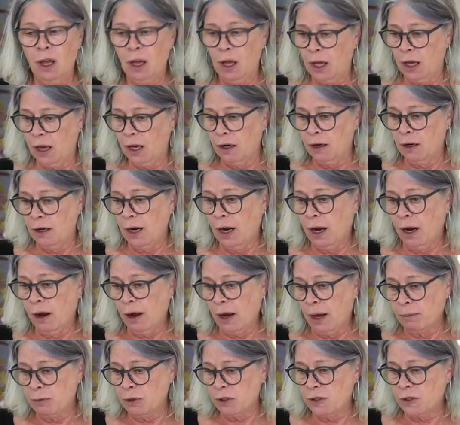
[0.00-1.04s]
And now
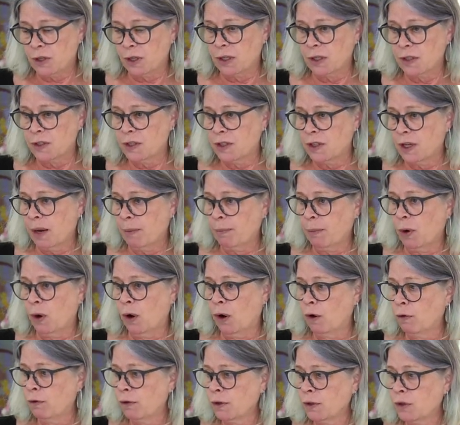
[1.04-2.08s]
I'm just going to step
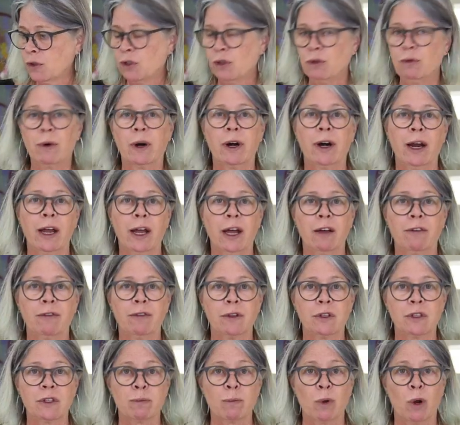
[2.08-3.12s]
over to where I have
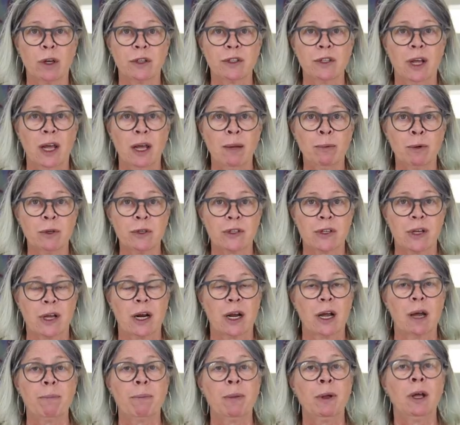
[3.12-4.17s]
the small table set
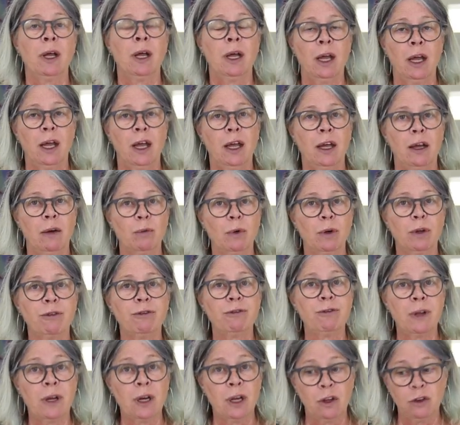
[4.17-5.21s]
up, and we'll
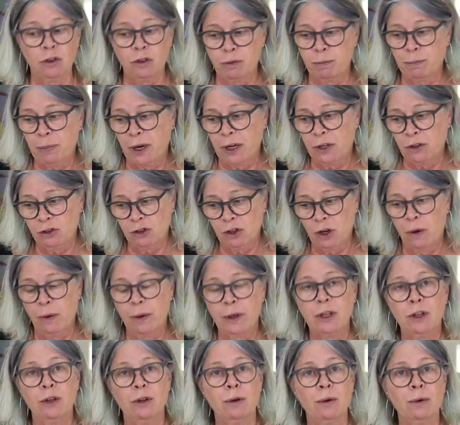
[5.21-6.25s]
finish by
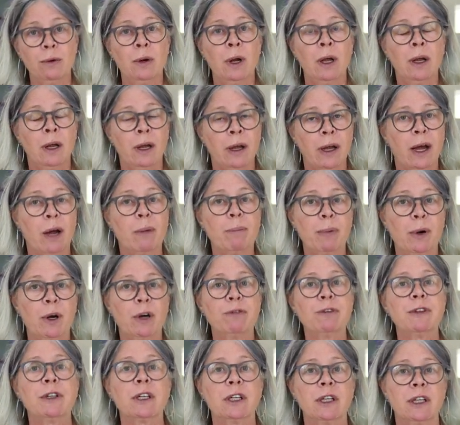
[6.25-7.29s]
showing you how
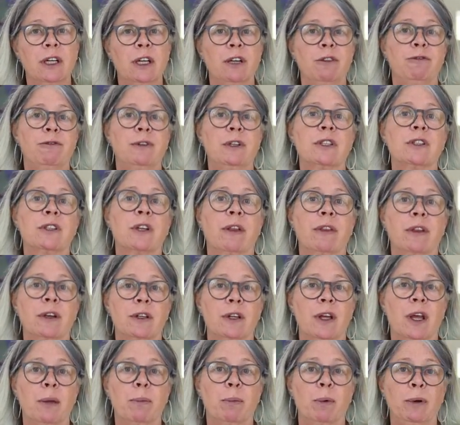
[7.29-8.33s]
perfectly it fits on the
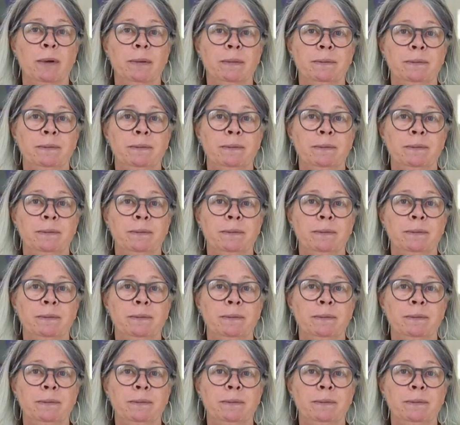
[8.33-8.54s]
table.